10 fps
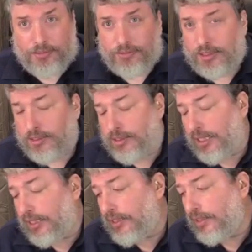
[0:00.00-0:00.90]
If let's
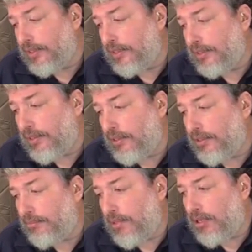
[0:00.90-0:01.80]
say
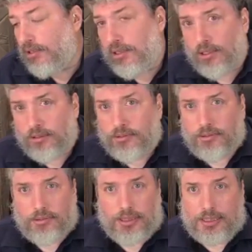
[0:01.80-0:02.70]
um, a
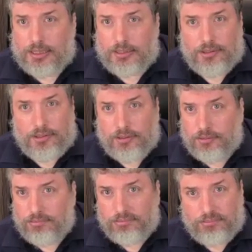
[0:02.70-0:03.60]
goat
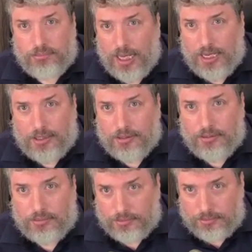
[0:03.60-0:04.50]
eats, I don't know,